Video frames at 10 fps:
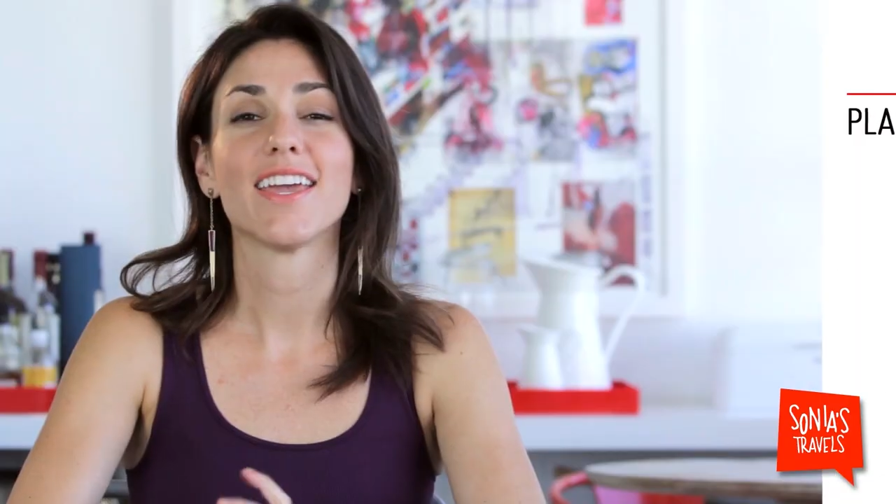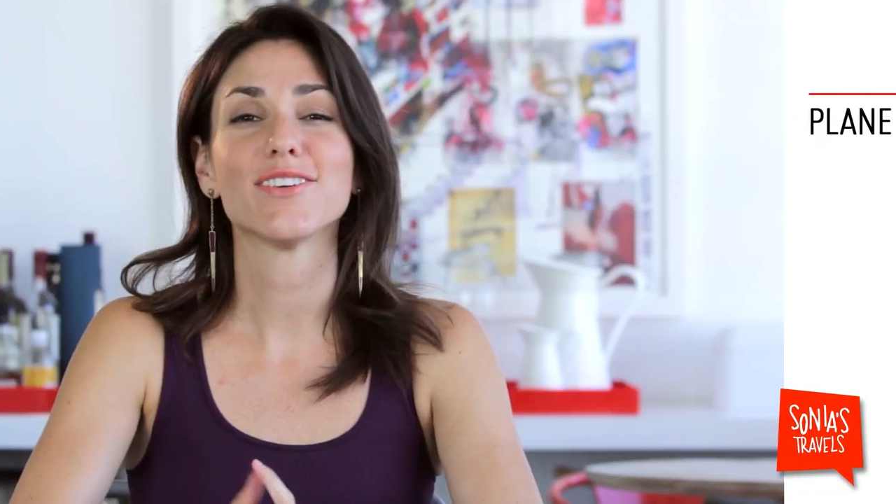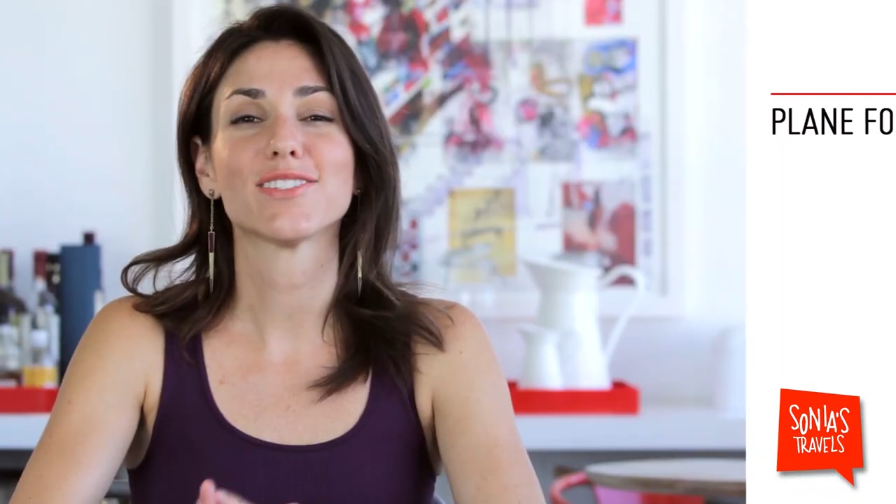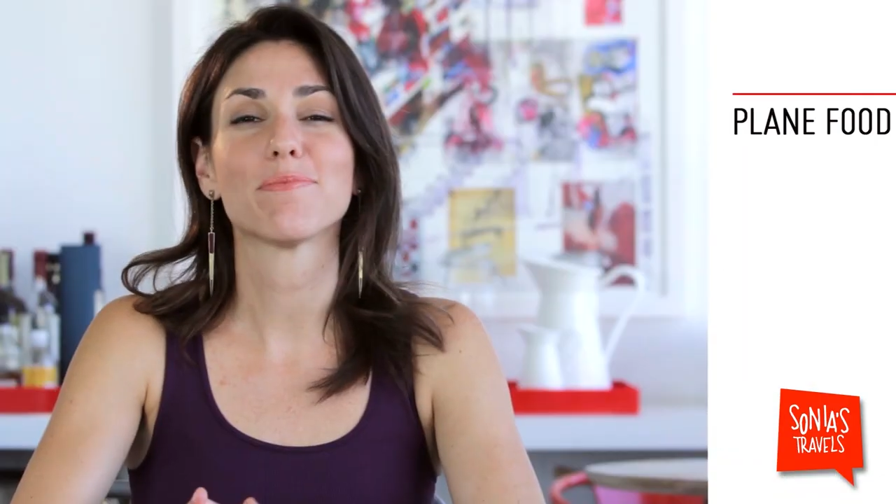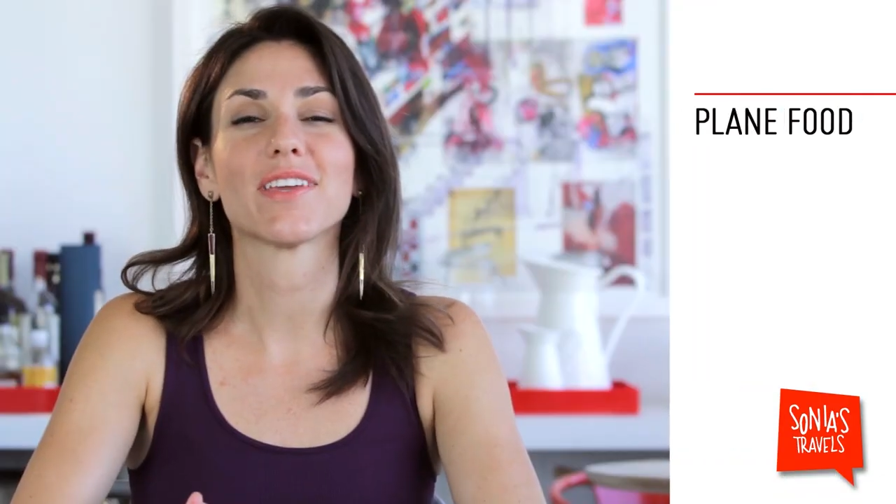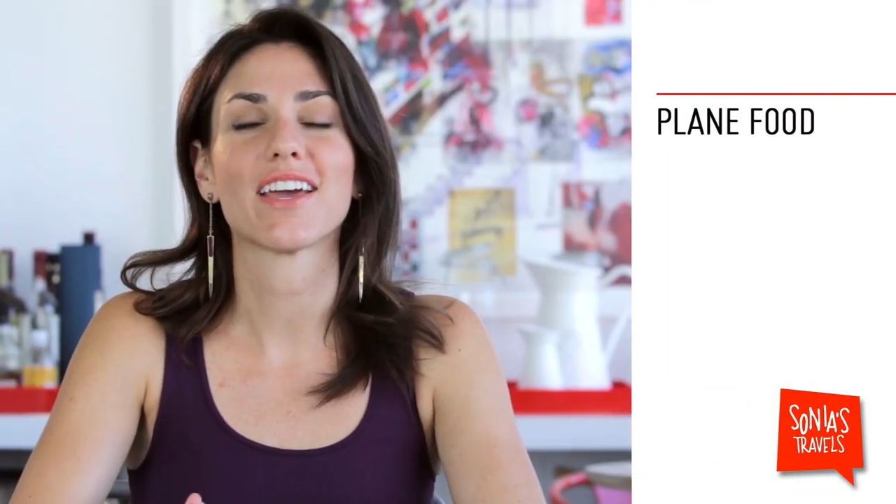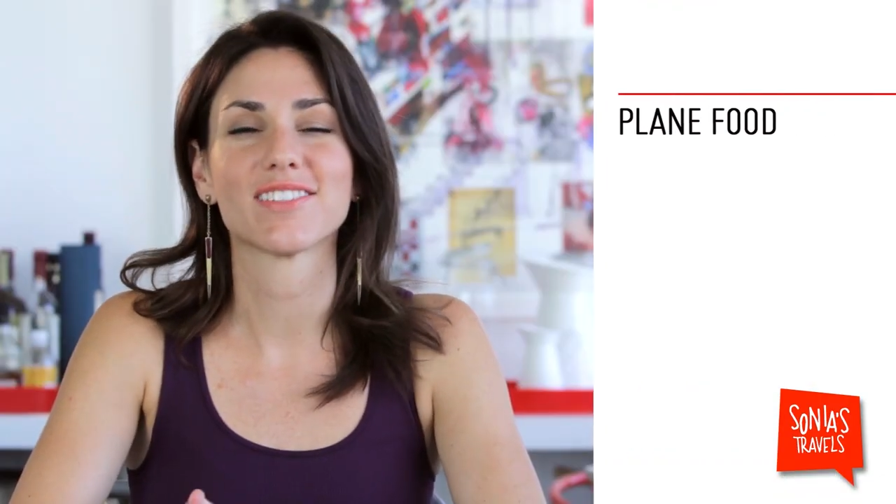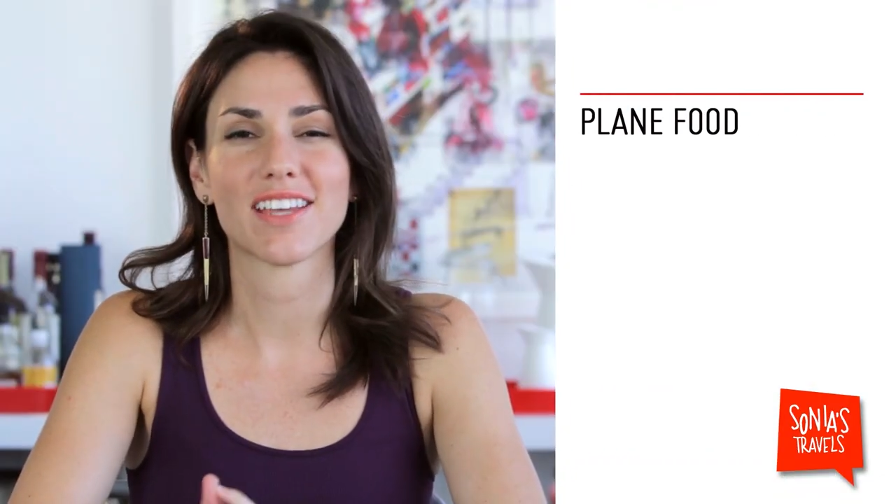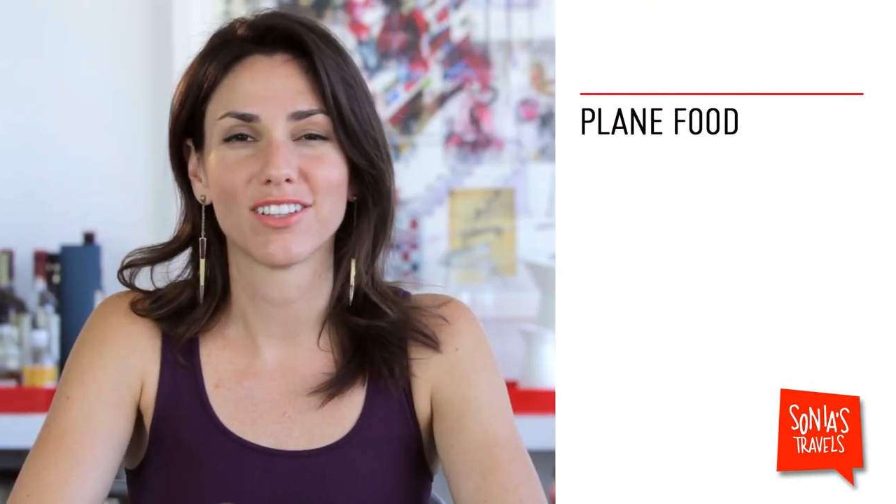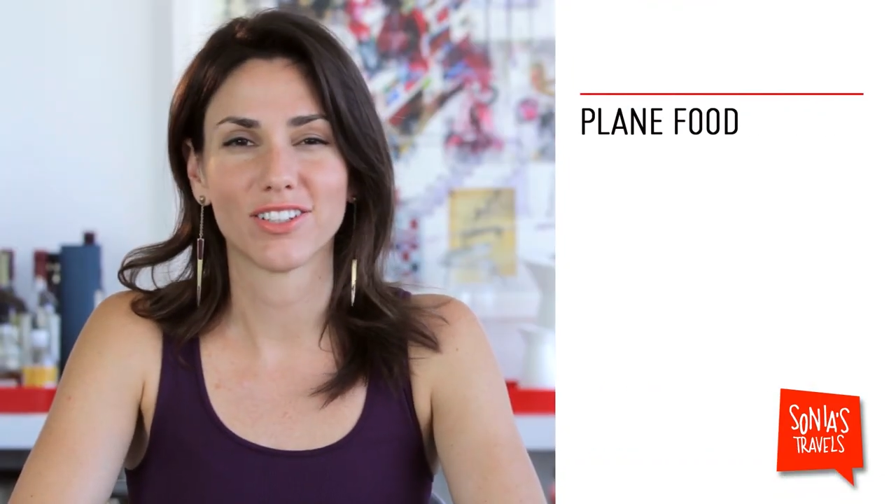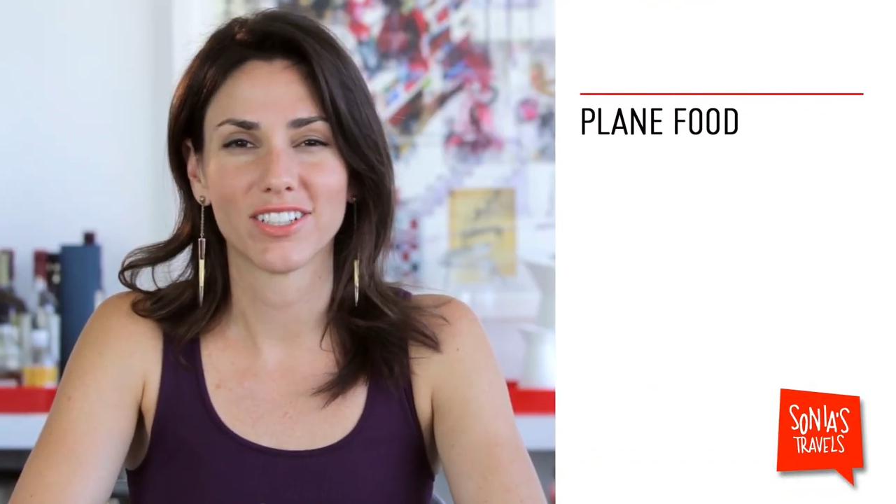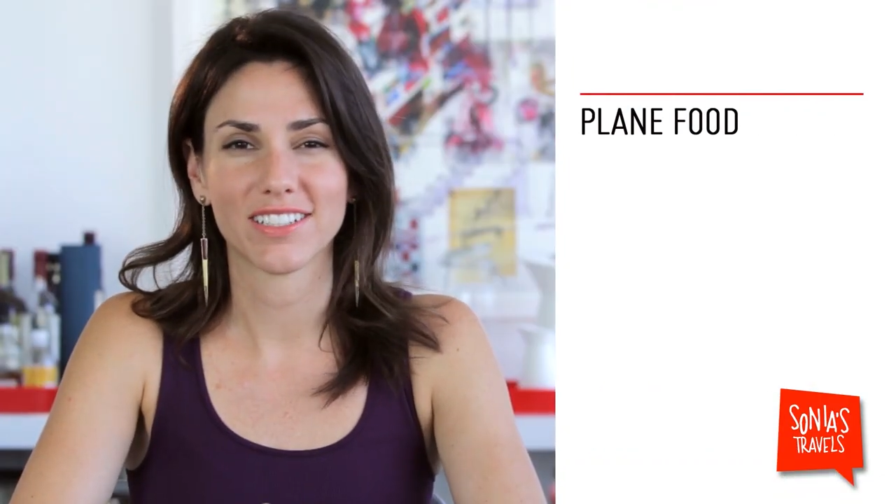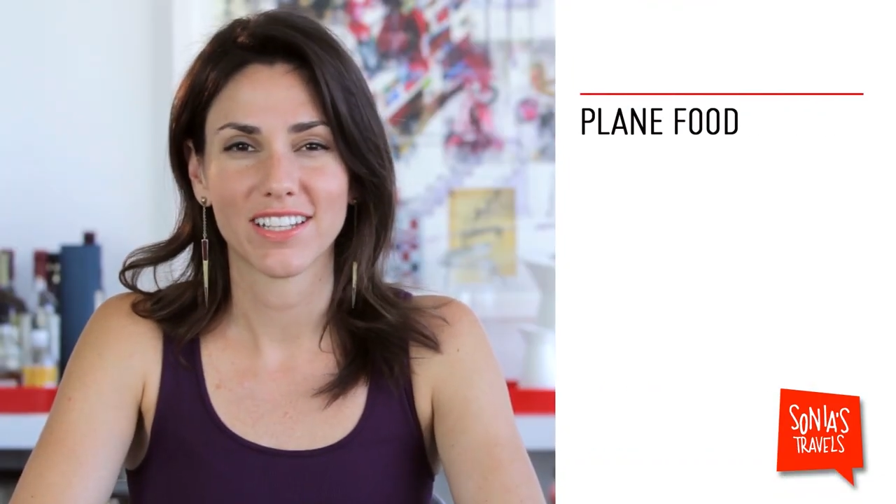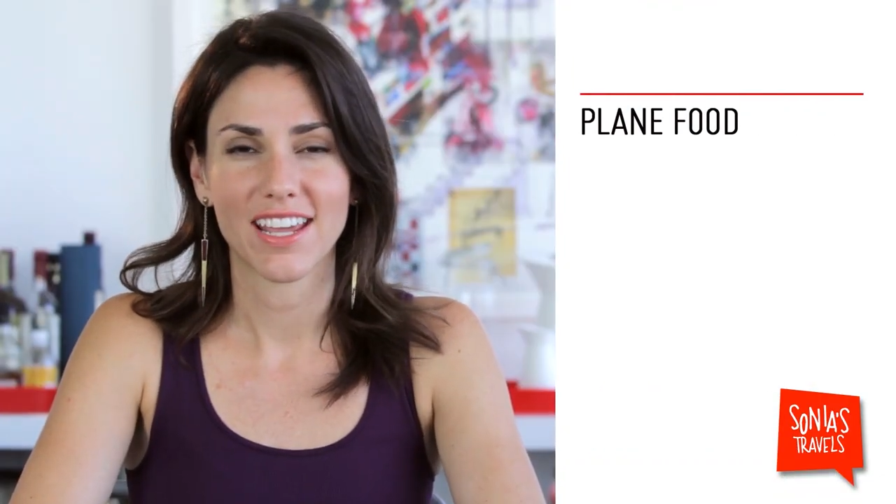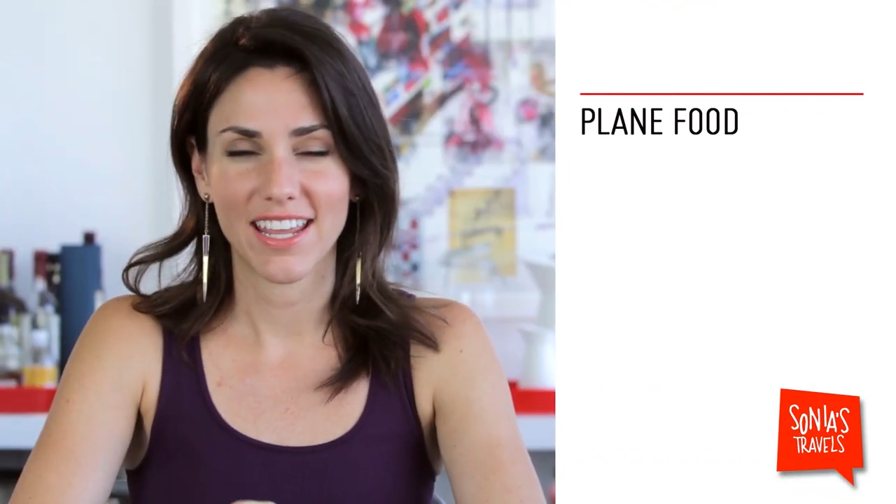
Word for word: Here's something else I learned.